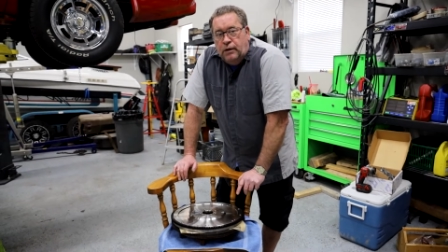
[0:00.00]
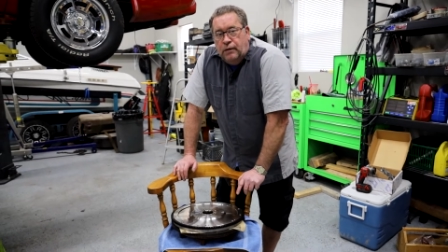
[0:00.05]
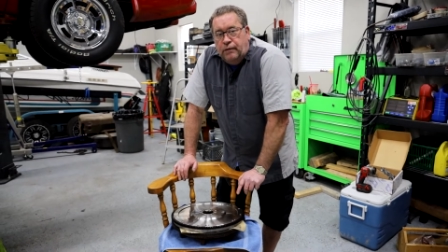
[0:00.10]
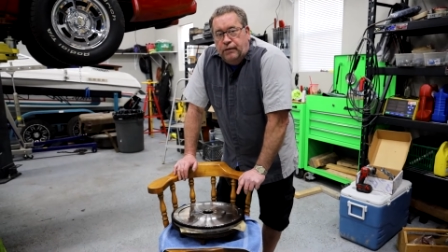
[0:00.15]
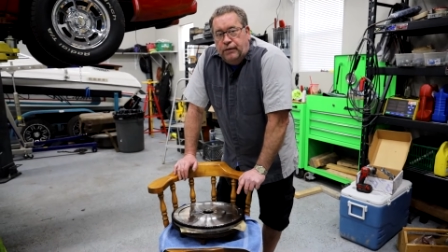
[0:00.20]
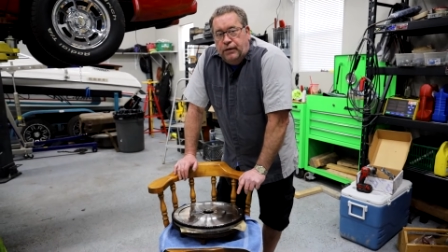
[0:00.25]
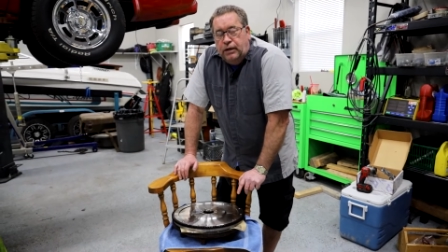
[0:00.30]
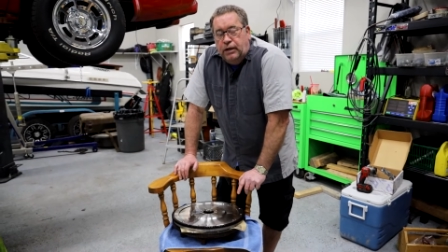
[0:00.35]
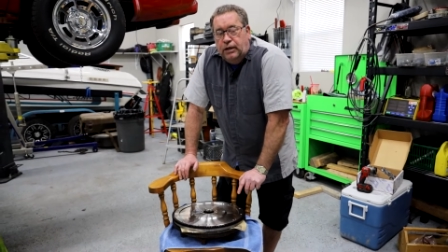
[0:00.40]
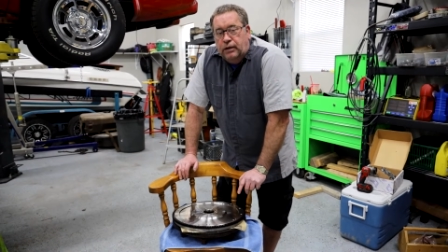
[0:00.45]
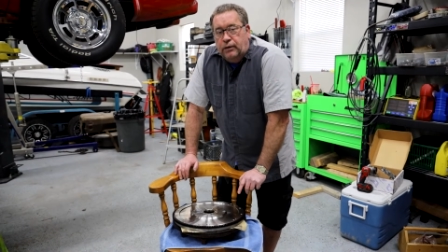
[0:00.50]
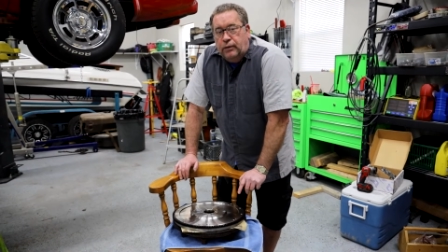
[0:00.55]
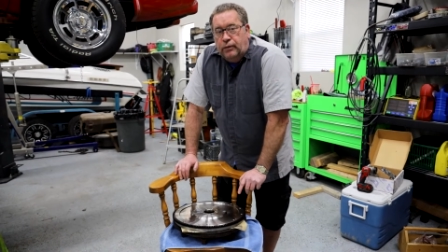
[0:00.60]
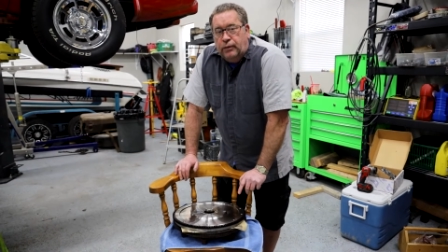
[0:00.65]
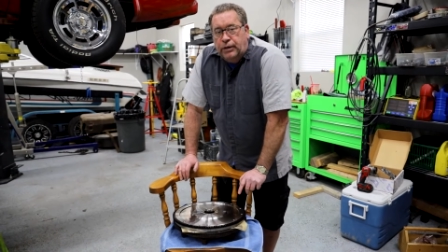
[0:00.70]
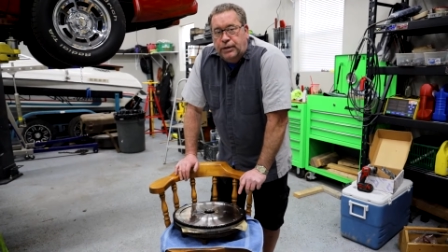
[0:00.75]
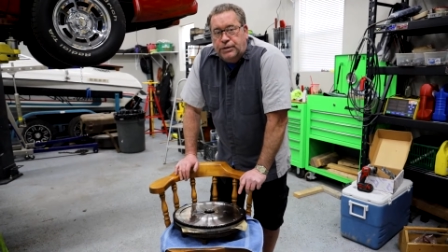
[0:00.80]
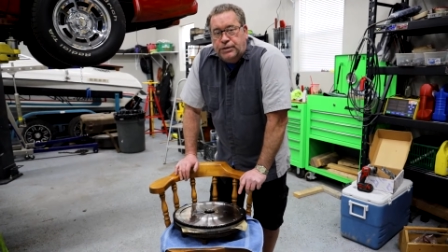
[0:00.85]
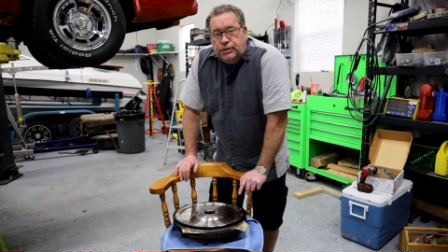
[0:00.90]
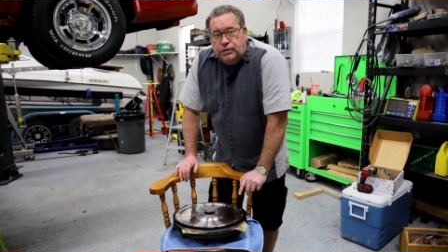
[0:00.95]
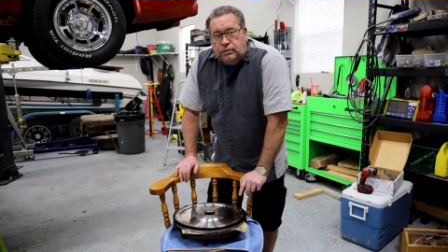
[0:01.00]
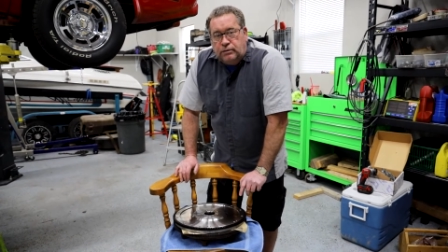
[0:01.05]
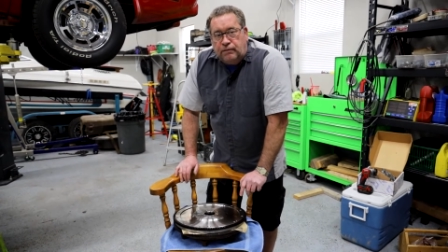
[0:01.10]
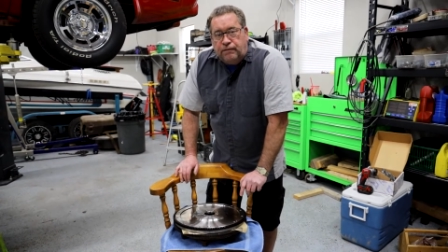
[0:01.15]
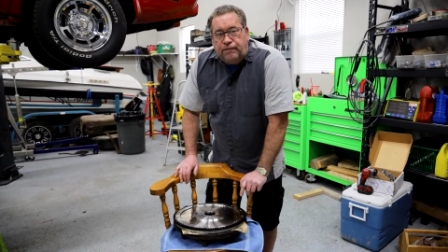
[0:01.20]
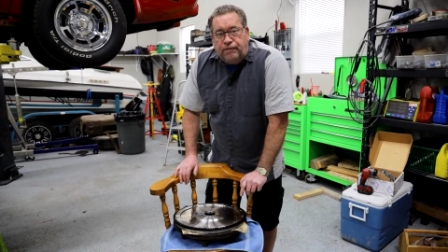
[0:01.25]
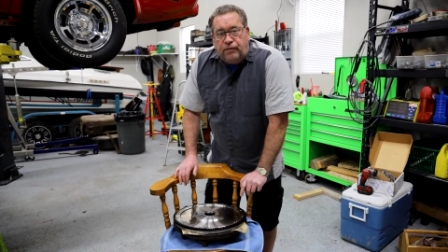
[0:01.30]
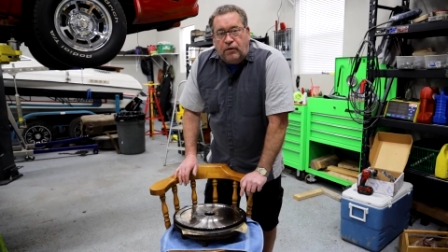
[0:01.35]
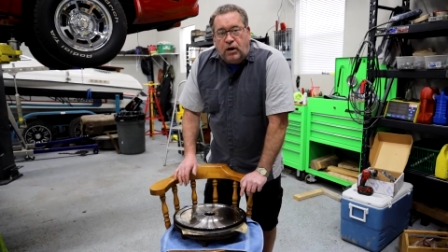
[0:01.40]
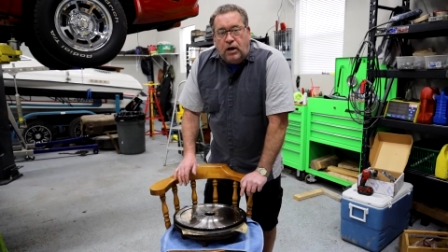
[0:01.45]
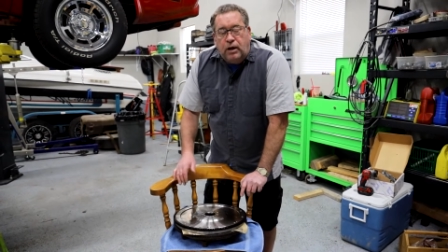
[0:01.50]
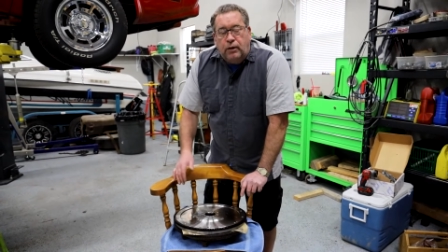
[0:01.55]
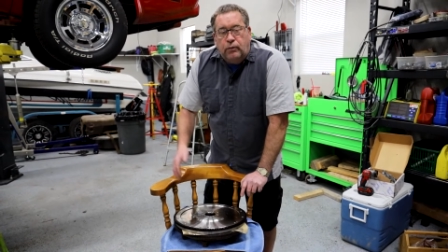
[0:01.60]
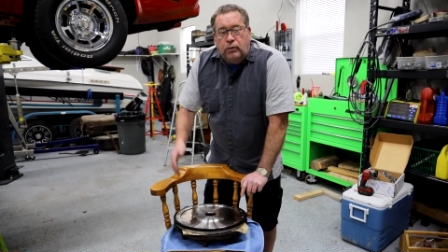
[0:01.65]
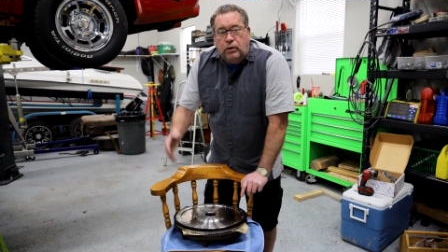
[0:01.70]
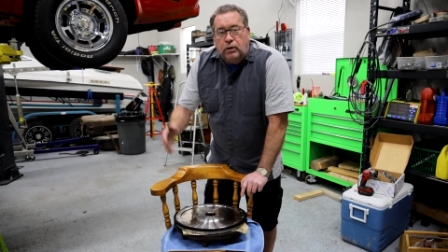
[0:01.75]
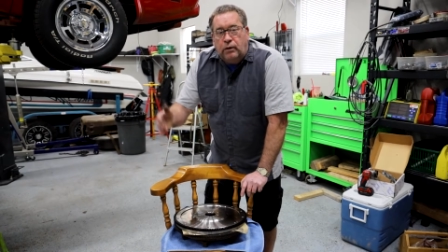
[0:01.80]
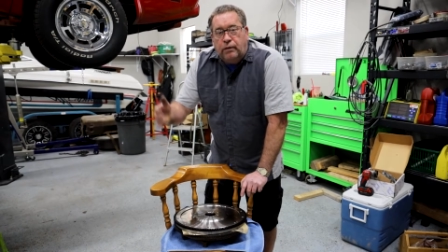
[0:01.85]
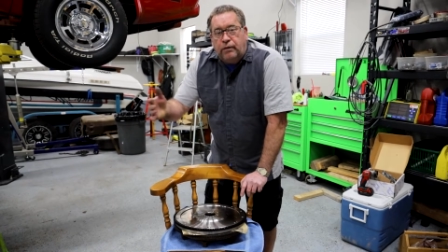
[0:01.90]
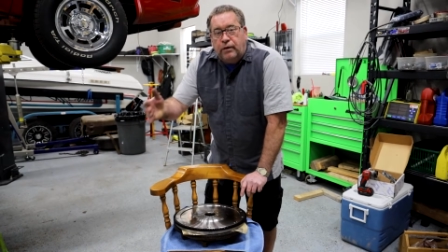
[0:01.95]
the original
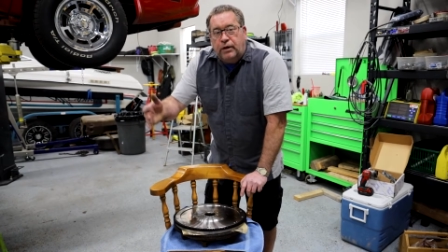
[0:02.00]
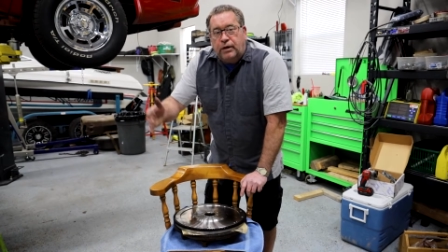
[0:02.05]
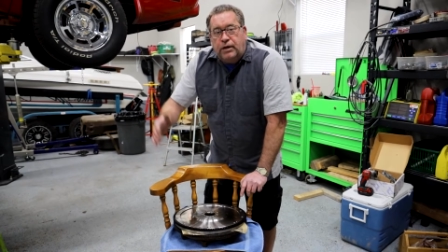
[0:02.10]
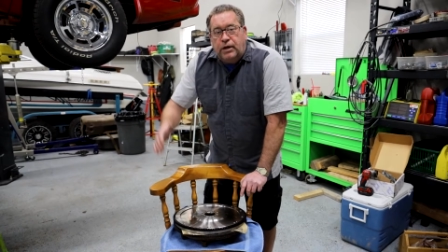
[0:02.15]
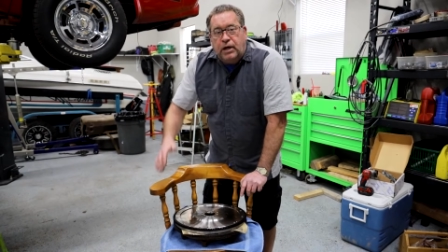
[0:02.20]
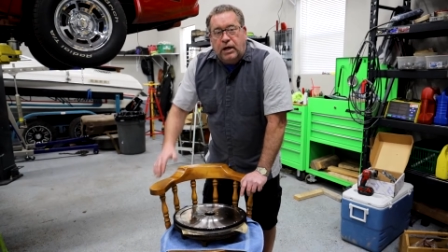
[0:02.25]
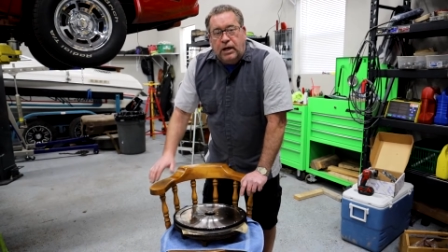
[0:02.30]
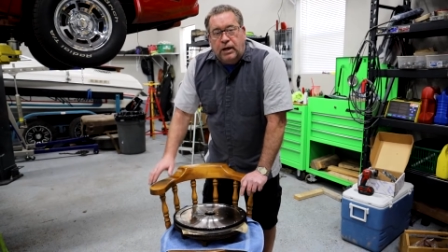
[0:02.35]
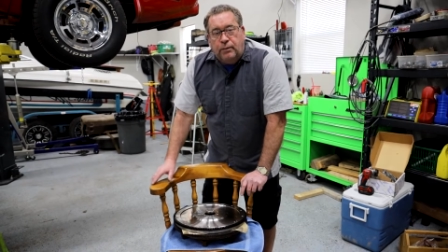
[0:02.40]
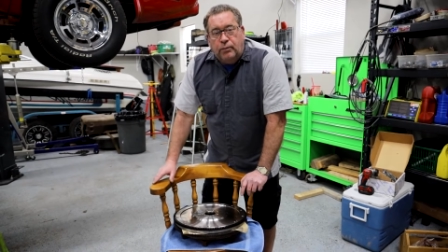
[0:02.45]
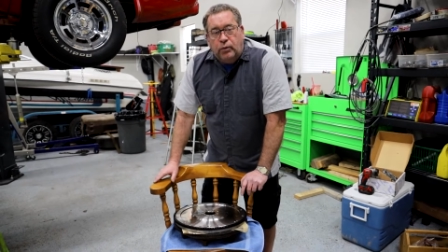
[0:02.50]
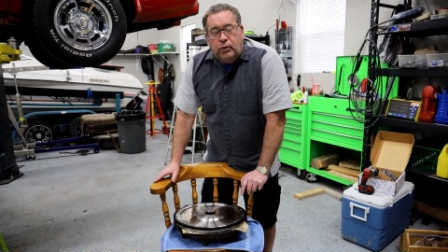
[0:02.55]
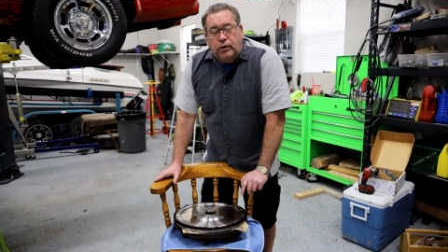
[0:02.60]
flywheel that came